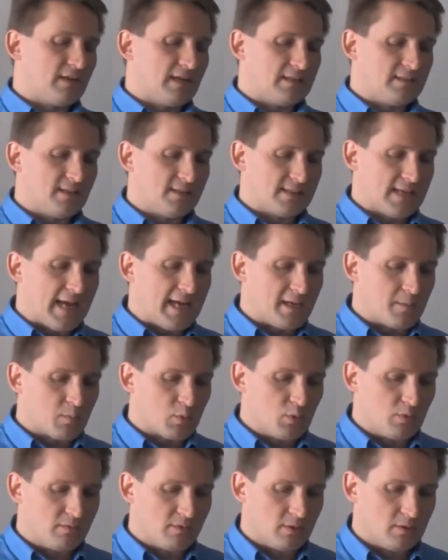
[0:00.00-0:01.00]
design
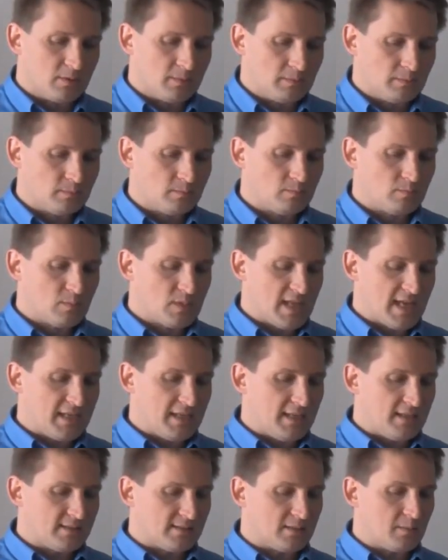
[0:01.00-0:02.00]
approval that
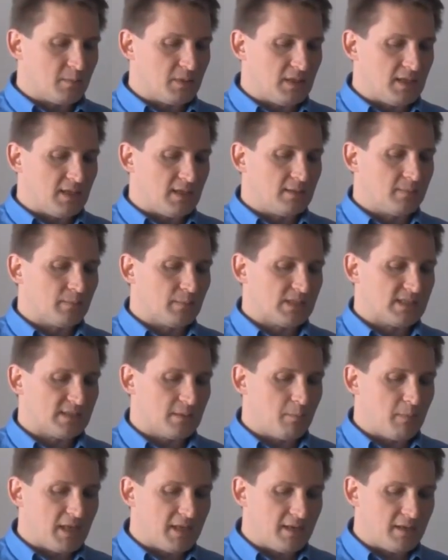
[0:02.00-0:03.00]
needs to be
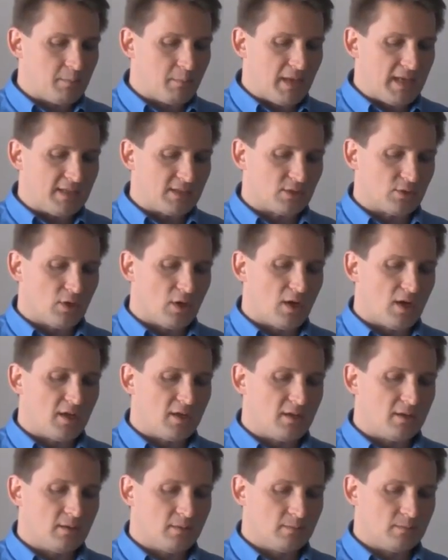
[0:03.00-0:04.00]
submitted based on,